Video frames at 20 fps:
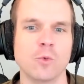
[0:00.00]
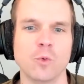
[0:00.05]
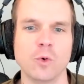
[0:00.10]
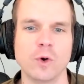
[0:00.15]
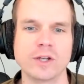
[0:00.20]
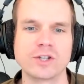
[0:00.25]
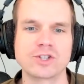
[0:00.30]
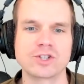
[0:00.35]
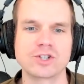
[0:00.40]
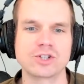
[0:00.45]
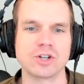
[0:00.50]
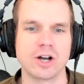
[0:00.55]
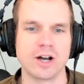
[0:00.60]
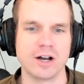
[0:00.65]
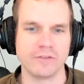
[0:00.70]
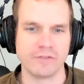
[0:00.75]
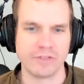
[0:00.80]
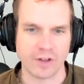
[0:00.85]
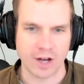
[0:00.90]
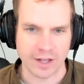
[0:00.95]
which
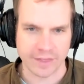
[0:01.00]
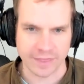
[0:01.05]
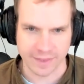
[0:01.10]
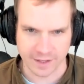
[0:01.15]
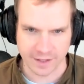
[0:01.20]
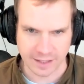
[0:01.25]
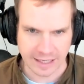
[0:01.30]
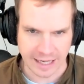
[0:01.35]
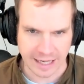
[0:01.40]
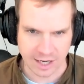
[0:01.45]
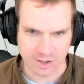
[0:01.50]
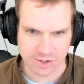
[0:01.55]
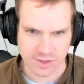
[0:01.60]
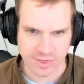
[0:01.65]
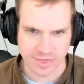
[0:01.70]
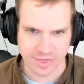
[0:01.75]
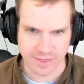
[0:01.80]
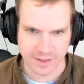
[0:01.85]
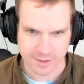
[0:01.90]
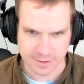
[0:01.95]
of the
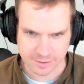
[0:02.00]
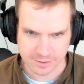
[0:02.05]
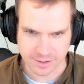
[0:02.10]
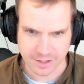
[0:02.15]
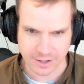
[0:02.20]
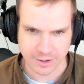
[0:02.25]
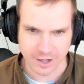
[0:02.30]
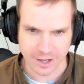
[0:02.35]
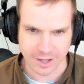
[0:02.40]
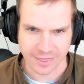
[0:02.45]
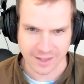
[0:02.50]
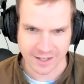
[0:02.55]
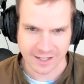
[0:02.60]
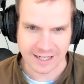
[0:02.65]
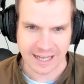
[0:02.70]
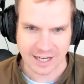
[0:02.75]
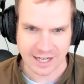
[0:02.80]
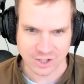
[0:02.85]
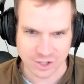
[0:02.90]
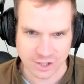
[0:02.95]

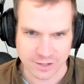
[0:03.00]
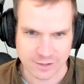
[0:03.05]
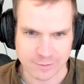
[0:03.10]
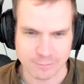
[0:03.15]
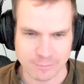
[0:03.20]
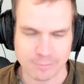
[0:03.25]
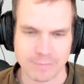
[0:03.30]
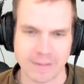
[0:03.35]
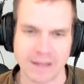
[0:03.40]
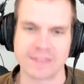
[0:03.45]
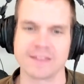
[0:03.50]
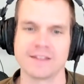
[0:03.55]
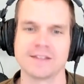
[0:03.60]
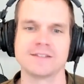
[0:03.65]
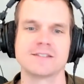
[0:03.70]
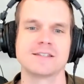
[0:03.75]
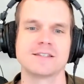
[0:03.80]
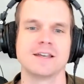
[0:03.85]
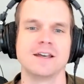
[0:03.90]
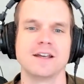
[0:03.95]
authentication
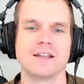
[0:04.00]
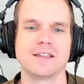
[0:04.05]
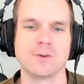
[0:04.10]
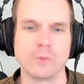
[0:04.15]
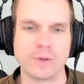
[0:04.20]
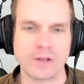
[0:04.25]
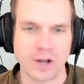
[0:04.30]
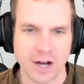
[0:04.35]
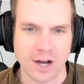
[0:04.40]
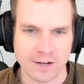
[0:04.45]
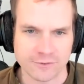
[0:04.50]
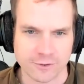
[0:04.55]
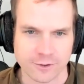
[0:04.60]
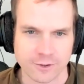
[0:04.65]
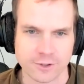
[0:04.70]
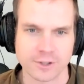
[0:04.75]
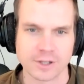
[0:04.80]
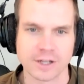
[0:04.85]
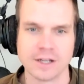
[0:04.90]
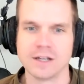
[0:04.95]
methods that we
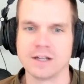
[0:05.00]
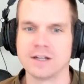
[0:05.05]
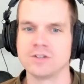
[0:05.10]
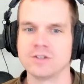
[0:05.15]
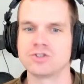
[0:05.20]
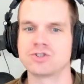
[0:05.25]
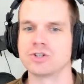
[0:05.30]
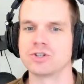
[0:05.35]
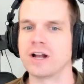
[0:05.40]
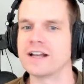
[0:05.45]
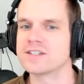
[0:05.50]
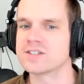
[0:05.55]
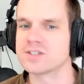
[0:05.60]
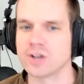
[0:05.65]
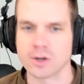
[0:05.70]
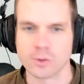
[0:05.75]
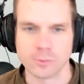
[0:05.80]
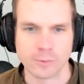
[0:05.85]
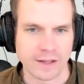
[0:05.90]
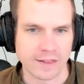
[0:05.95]
offer should I
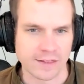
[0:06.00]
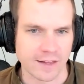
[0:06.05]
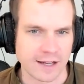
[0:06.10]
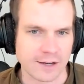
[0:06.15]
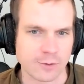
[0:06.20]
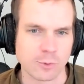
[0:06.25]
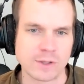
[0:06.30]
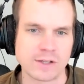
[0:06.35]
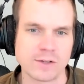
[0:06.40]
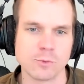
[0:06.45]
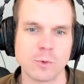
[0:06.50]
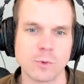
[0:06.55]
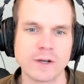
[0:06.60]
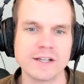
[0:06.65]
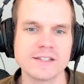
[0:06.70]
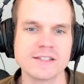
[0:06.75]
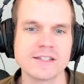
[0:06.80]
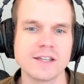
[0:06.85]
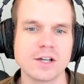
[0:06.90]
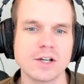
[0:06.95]
start with? Like, what
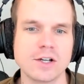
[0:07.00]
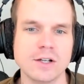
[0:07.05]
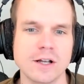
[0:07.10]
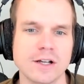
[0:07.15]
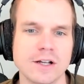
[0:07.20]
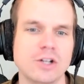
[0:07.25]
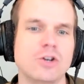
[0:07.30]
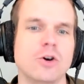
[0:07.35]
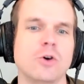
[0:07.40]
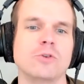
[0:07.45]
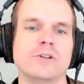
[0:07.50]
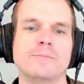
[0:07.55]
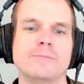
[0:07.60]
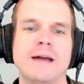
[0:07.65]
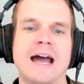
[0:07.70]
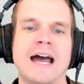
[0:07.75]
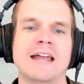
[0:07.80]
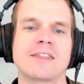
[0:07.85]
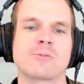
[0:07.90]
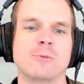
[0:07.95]
is the golden
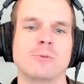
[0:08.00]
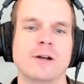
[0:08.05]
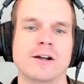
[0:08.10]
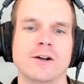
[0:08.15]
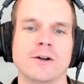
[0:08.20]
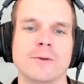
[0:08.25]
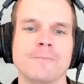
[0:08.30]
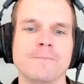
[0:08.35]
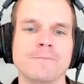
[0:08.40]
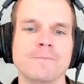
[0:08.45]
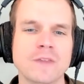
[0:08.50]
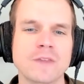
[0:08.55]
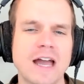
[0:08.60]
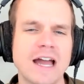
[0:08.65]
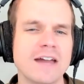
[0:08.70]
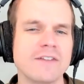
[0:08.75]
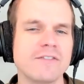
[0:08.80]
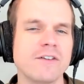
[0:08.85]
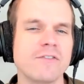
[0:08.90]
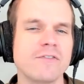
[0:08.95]
path where I
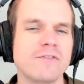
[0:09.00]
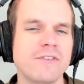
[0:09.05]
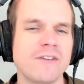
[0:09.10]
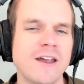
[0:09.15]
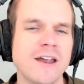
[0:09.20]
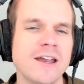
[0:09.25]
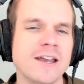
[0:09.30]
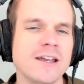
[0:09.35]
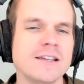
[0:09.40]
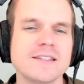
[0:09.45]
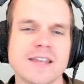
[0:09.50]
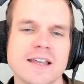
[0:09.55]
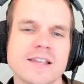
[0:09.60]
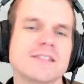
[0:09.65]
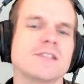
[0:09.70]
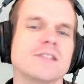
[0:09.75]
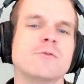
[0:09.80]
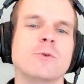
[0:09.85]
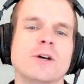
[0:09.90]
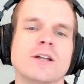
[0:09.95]
have a vague sense
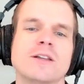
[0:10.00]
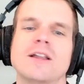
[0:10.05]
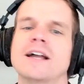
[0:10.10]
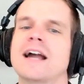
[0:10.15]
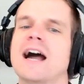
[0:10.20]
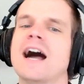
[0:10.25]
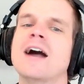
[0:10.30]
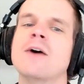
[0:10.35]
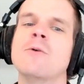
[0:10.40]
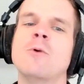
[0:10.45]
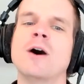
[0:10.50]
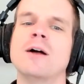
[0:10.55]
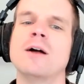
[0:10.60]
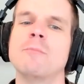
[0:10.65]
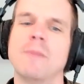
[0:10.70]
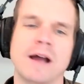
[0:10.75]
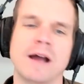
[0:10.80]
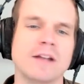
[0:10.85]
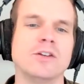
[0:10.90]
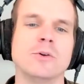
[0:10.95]
of what like I want
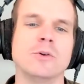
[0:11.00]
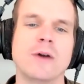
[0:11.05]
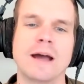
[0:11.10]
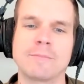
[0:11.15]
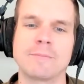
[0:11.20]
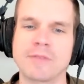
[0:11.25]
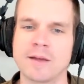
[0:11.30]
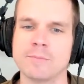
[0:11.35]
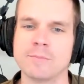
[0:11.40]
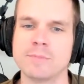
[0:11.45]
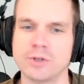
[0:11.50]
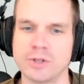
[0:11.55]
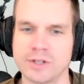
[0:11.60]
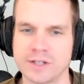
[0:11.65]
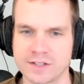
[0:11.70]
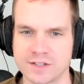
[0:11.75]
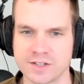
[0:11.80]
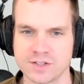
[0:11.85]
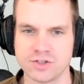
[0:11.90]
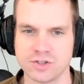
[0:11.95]
my new app that I'm
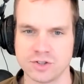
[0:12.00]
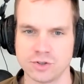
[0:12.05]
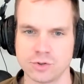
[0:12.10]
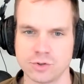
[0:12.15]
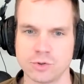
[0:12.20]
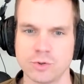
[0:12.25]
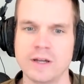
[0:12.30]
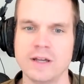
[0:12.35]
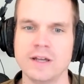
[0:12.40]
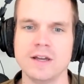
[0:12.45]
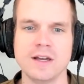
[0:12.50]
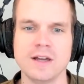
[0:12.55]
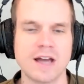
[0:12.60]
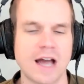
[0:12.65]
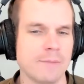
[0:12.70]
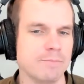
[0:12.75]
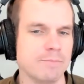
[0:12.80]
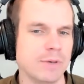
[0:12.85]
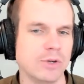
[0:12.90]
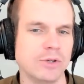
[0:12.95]
building to do?
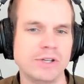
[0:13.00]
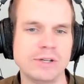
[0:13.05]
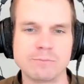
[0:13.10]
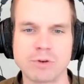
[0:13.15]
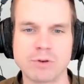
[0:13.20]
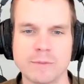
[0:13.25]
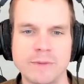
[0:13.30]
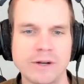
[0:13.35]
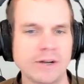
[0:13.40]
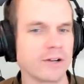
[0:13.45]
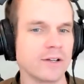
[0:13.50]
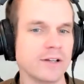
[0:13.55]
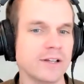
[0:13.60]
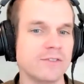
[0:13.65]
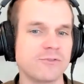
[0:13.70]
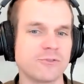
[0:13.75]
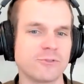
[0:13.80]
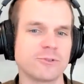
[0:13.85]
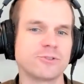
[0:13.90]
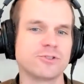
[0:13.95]
I'm building primarily
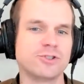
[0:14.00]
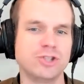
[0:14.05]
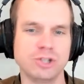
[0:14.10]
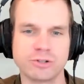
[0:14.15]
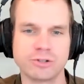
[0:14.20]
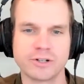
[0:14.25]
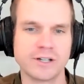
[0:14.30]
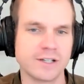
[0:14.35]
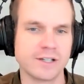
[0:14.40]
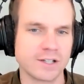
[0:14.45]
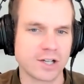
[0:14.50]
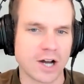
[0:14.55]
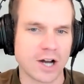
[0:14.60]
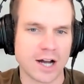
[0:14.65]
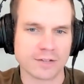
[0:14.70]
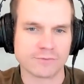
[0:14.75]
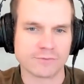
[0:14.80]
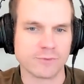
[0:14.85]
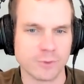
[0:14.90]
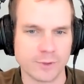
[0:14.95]
for Jira and
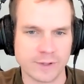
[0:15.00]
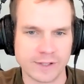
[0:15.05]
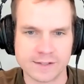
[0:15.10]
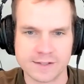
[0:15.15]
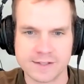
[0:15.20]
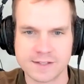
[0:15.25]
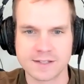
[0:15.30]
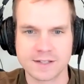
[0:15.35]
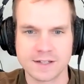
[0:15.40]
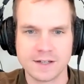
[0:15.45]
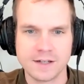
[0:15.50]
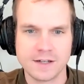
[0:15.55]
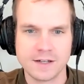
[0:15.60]
Confluence.